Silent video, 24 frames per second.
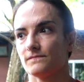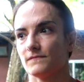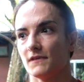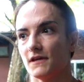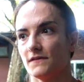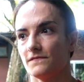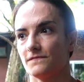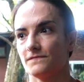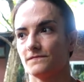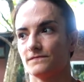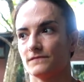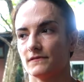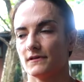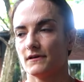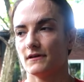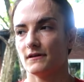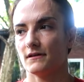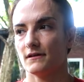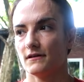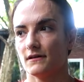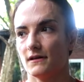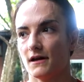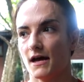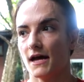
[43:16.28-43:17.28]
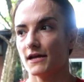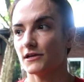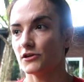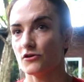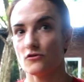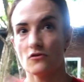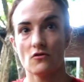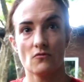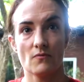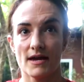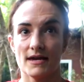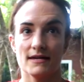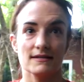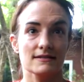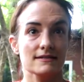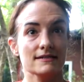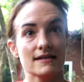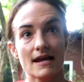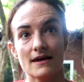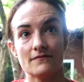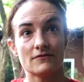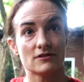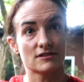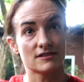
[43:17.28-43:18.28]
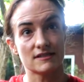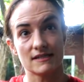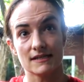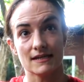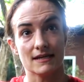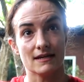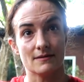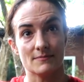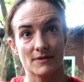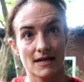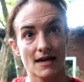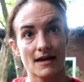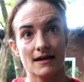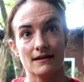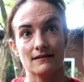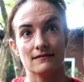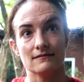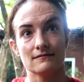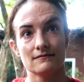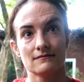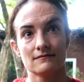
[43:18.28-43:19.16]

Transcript: If I go away and never see him again,